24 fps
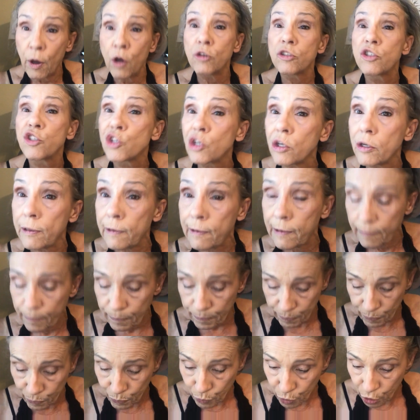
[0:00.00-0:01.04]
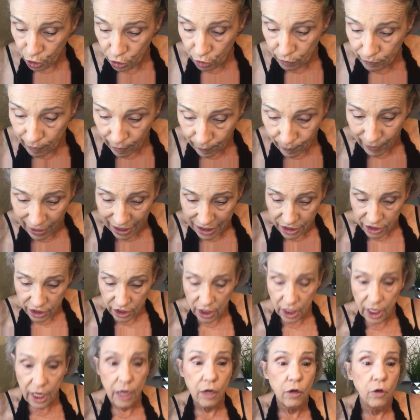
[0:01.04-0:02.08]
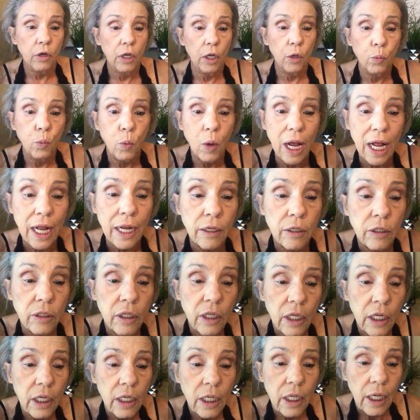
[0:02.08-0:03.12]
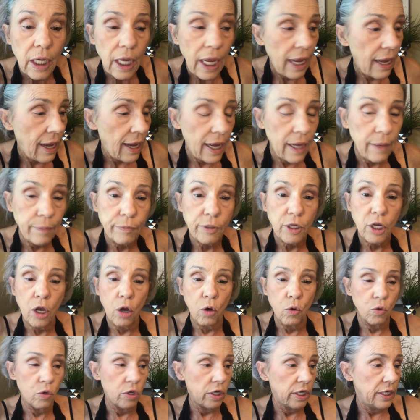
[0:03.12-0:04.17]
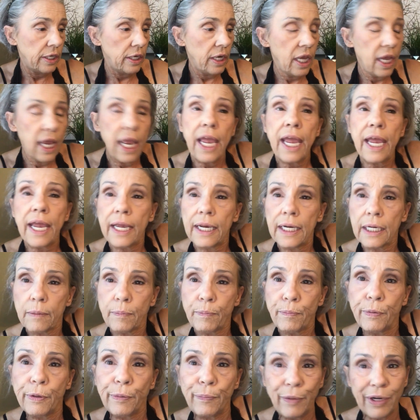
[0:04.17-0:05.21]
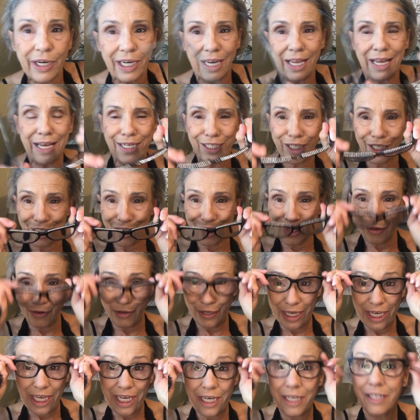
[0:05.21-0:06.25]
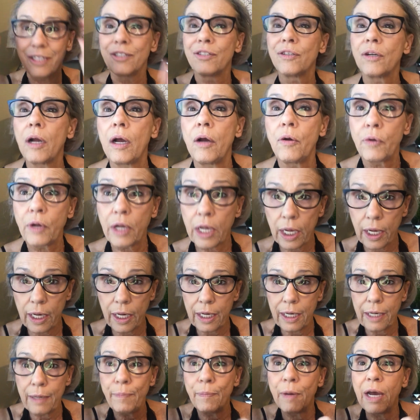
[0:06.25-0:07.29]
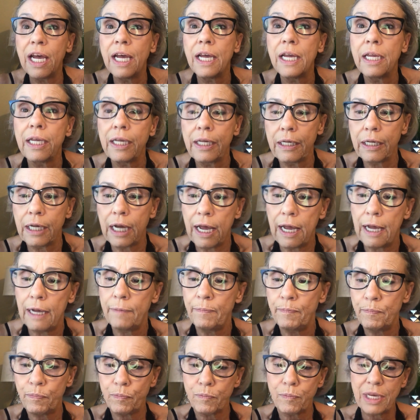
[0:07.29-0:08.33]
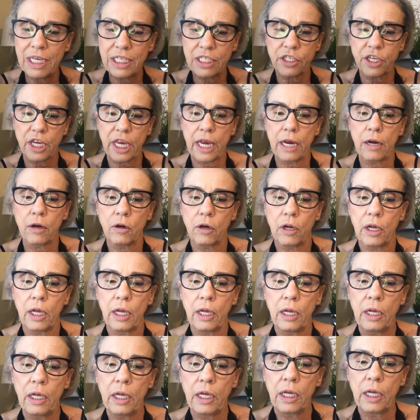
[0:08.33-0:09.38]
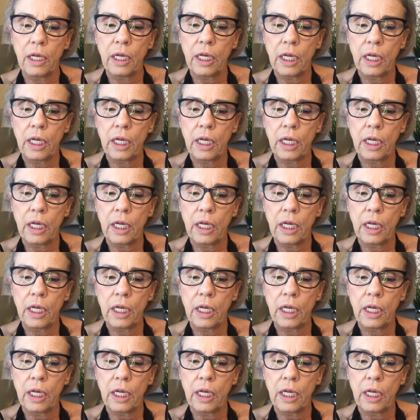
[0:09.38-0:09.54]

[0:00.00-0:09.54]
I'm also going to put on my mascara while I'm gone. Let me put my glasses on here. Okay, my mascara